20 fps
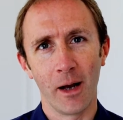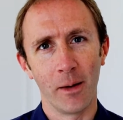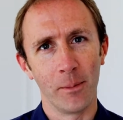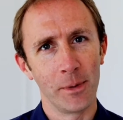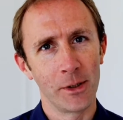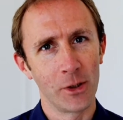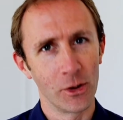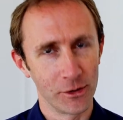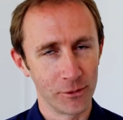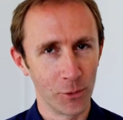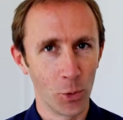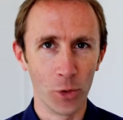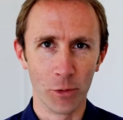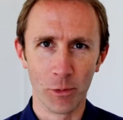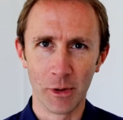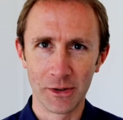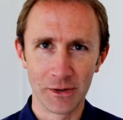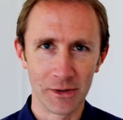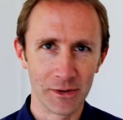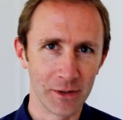because of all the
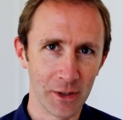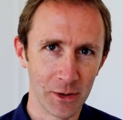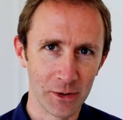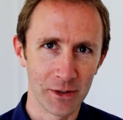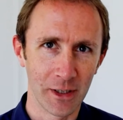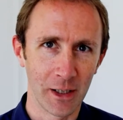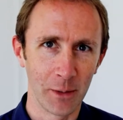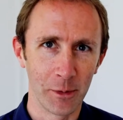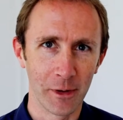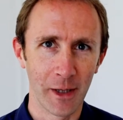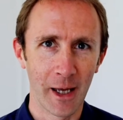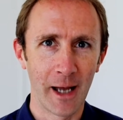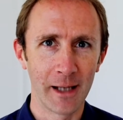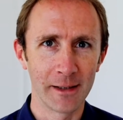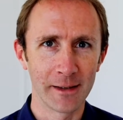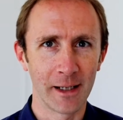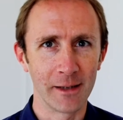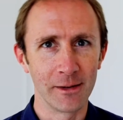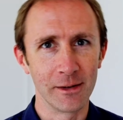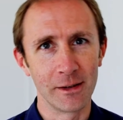risks associated with
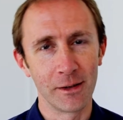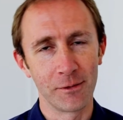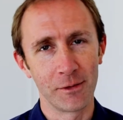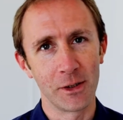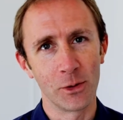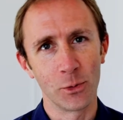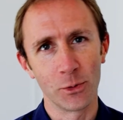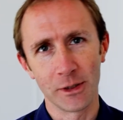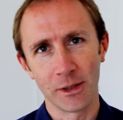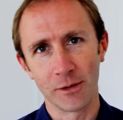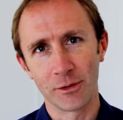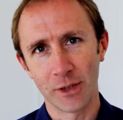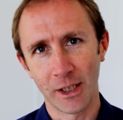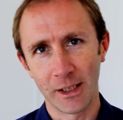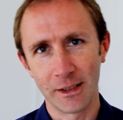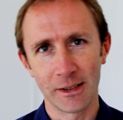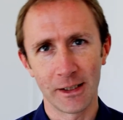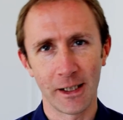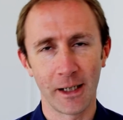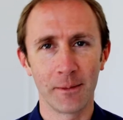that and the difficulty of
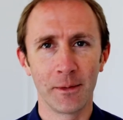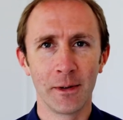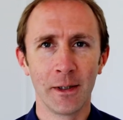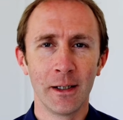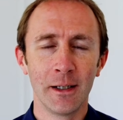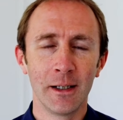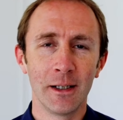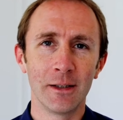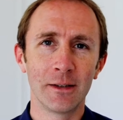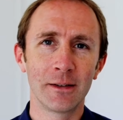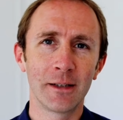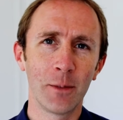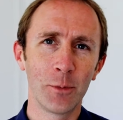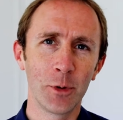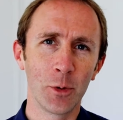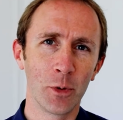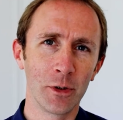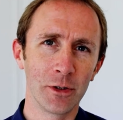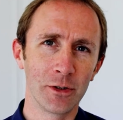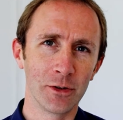changing it. Instead,
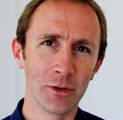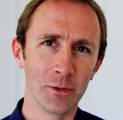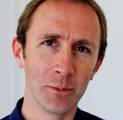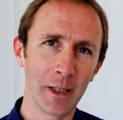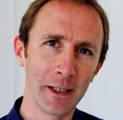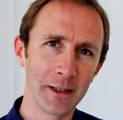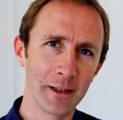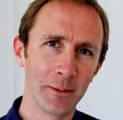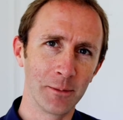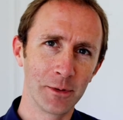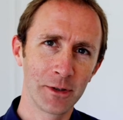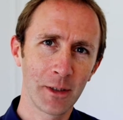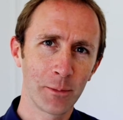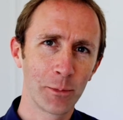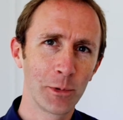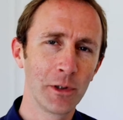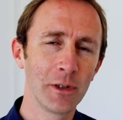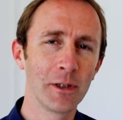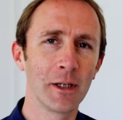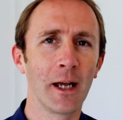we want to make them
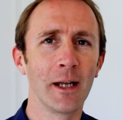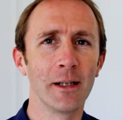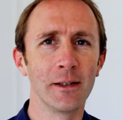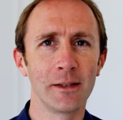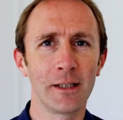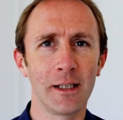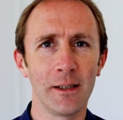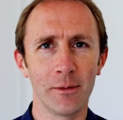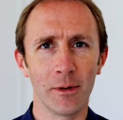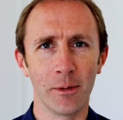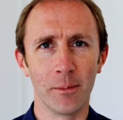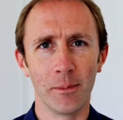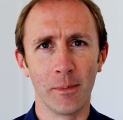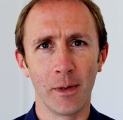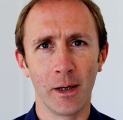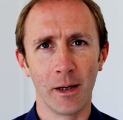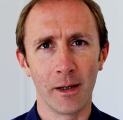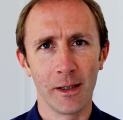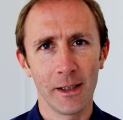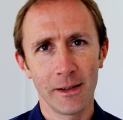separate and keep them
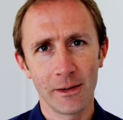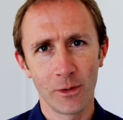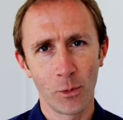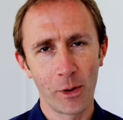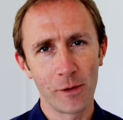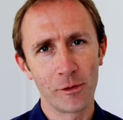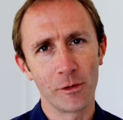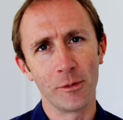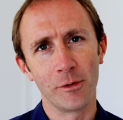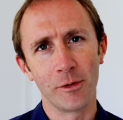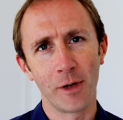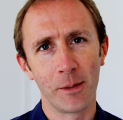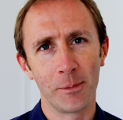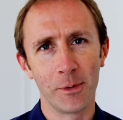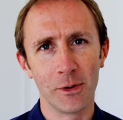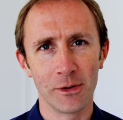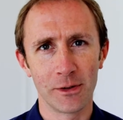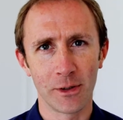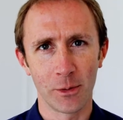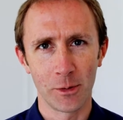hidden away from
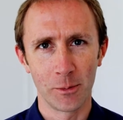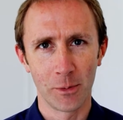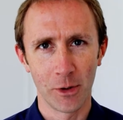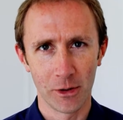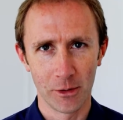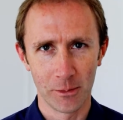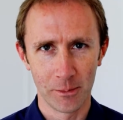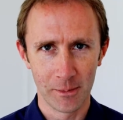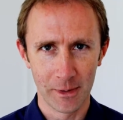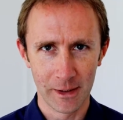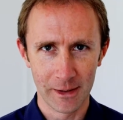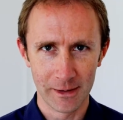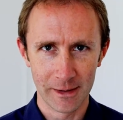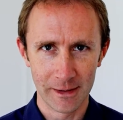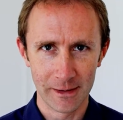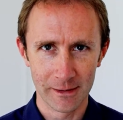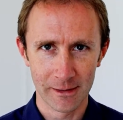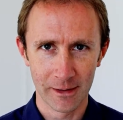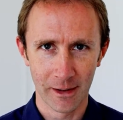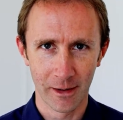developers, so we put them in
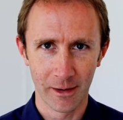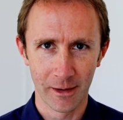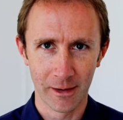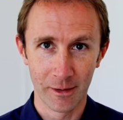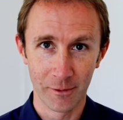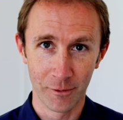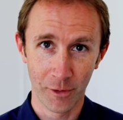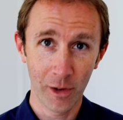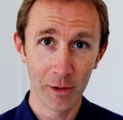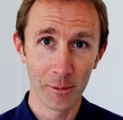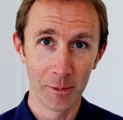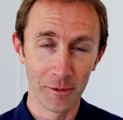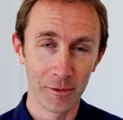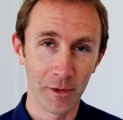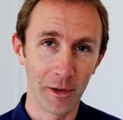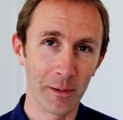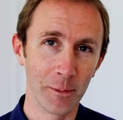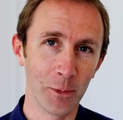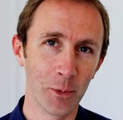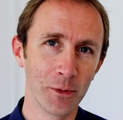these environment
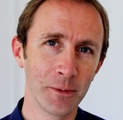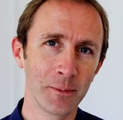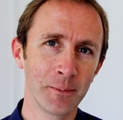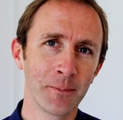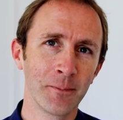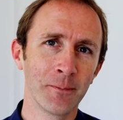variables.